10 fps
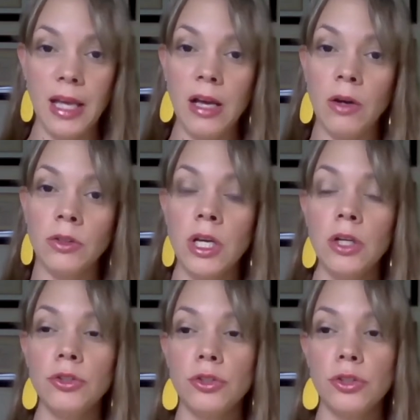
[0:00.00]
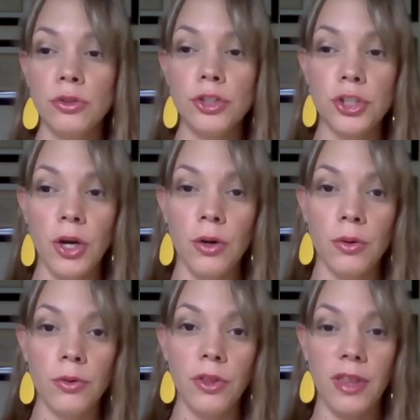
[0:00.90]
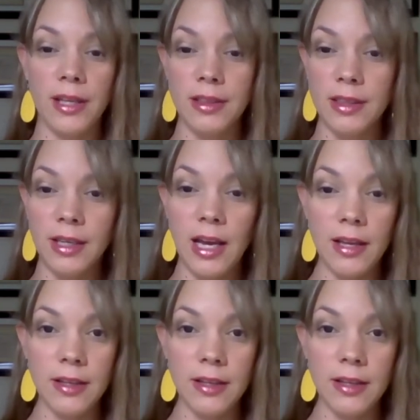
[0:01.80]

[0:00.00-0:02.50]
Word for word: out to show that the